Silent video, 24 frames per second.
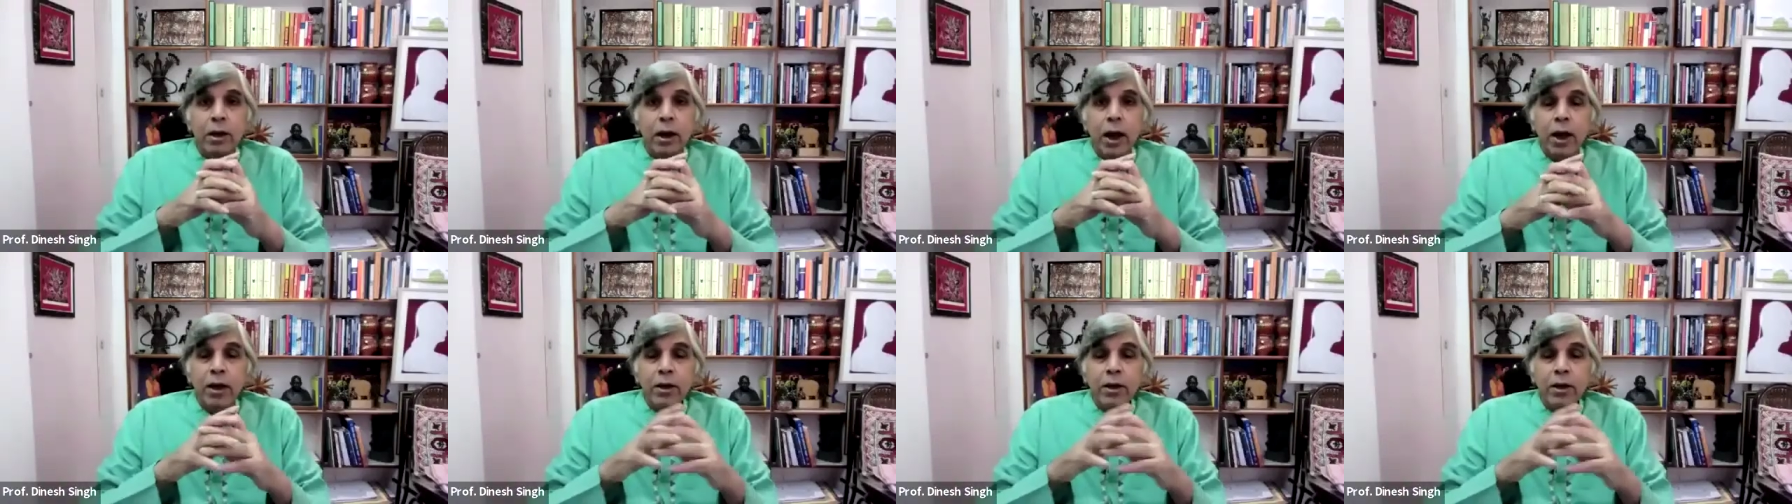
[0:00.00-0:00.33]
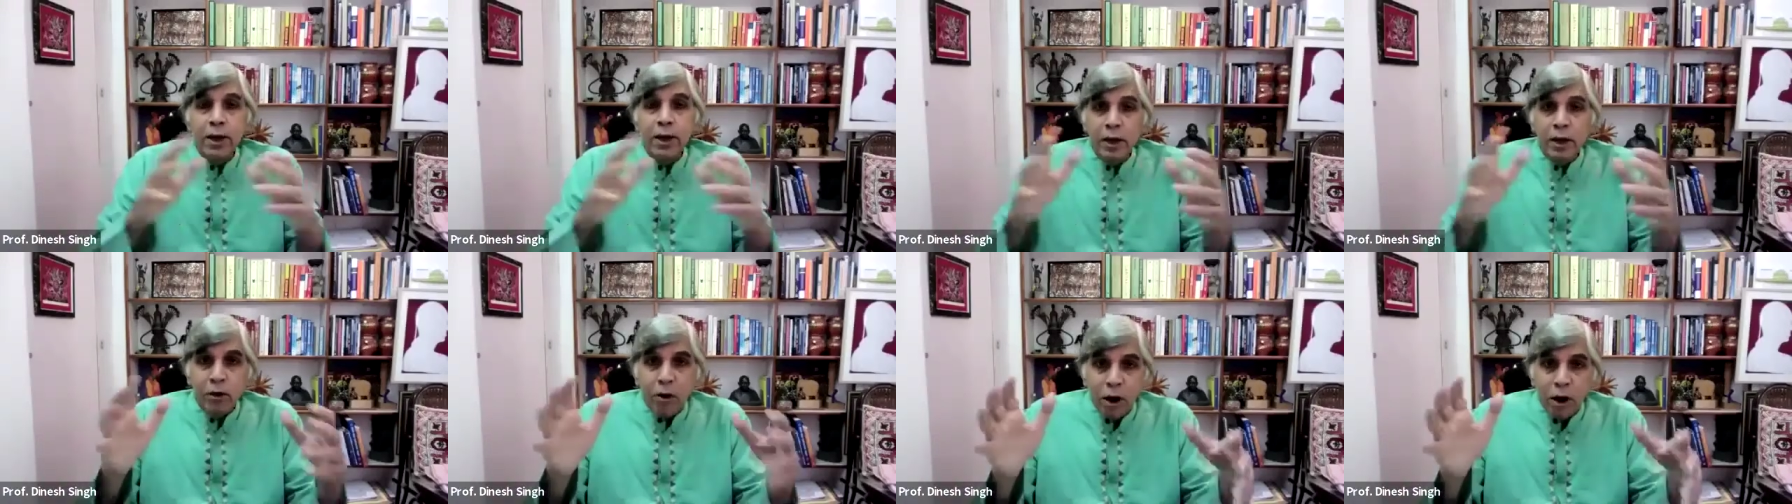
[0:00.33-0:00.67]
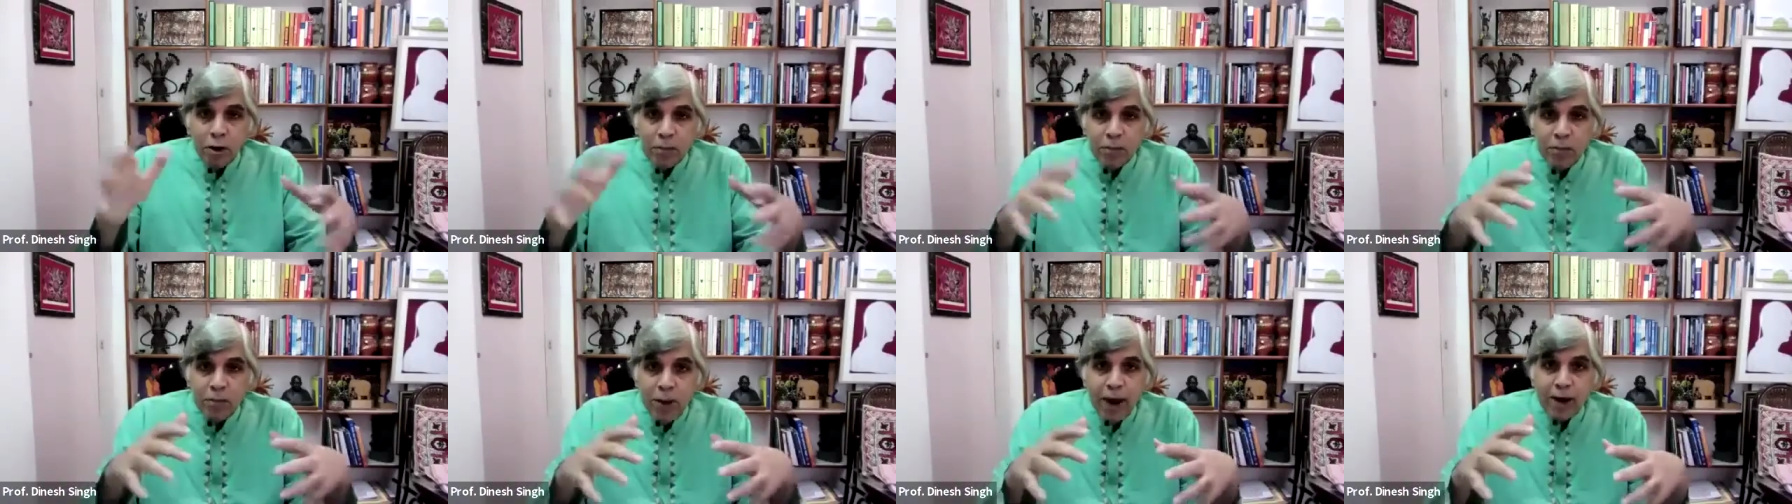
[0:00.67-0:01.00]
And they
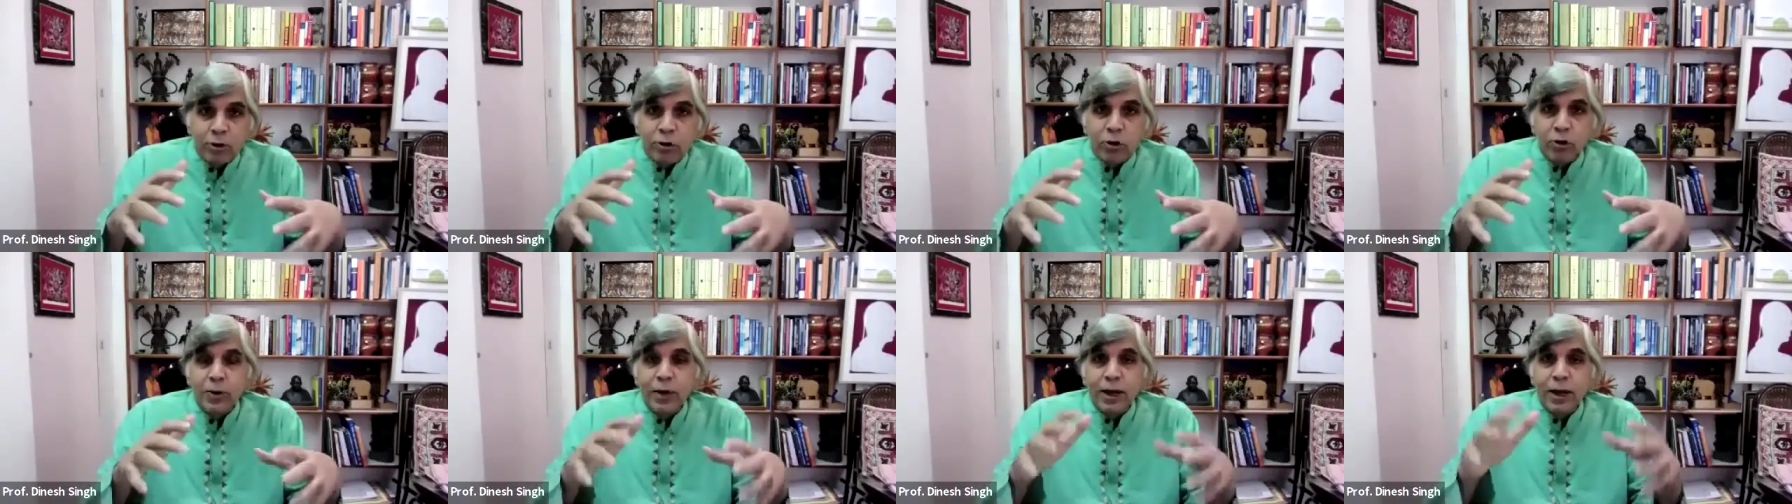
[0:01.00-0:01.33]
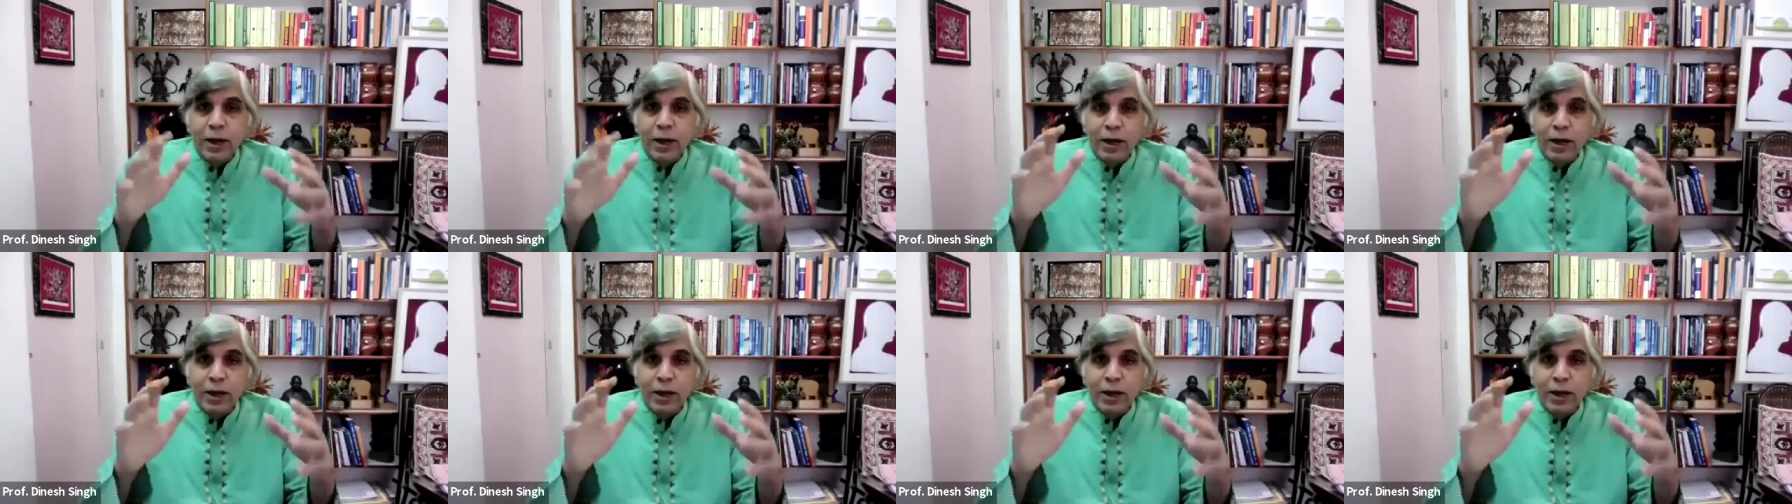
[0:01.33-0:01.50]
got back to me